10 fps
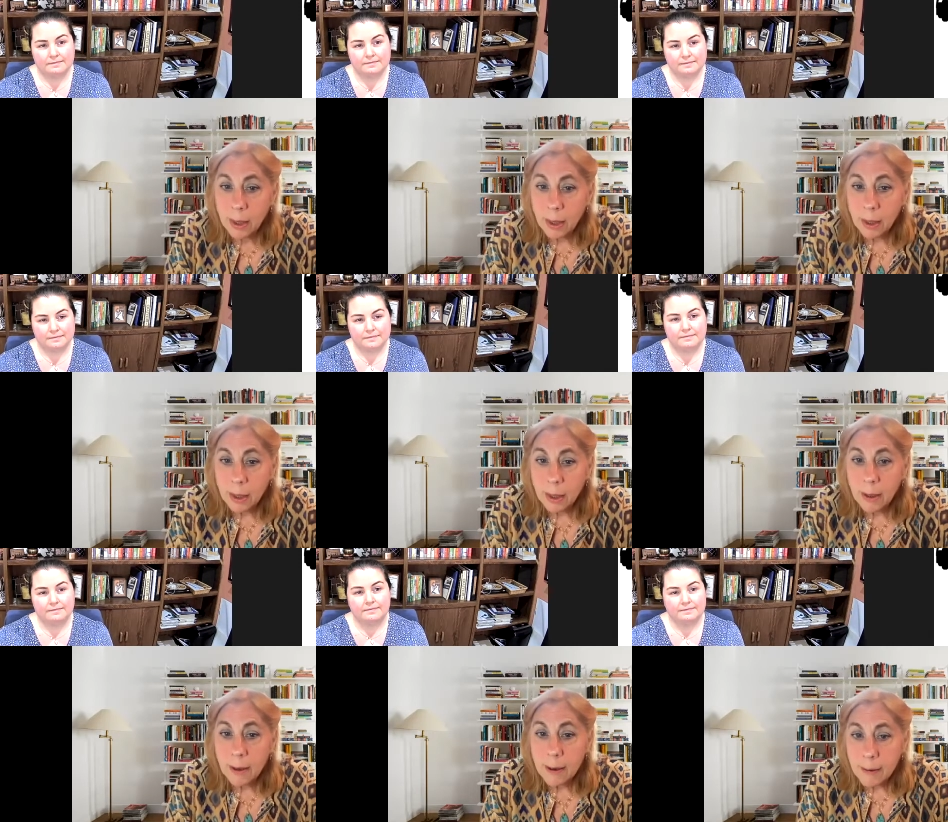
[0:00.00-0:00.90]

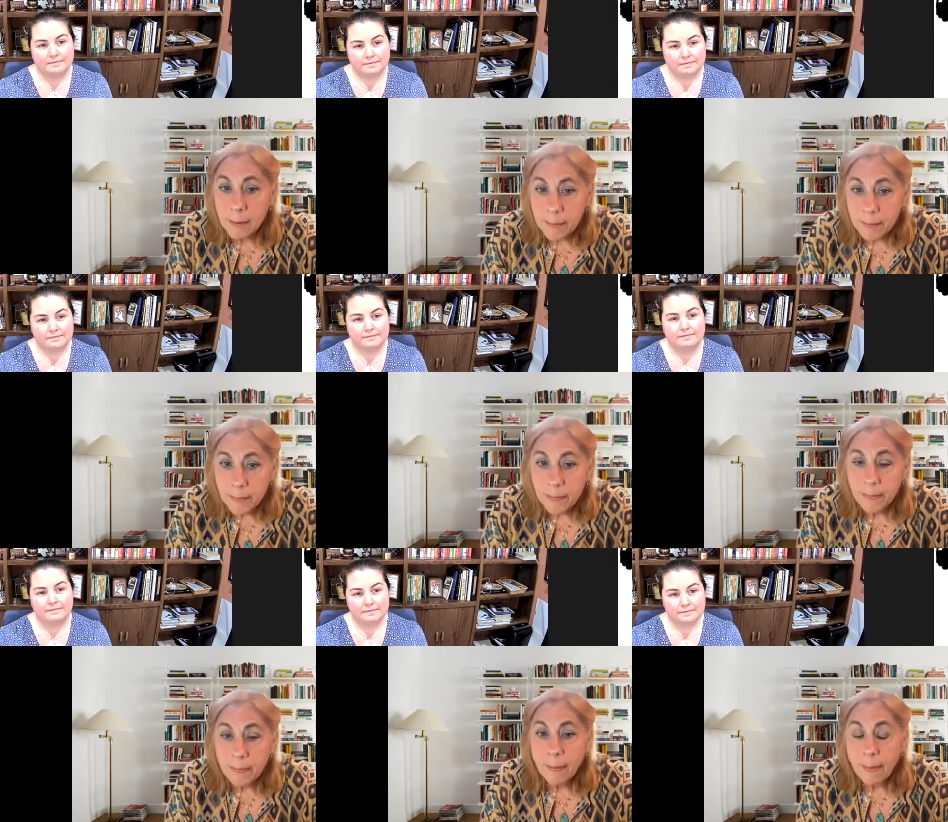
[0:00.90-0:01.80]
(silence)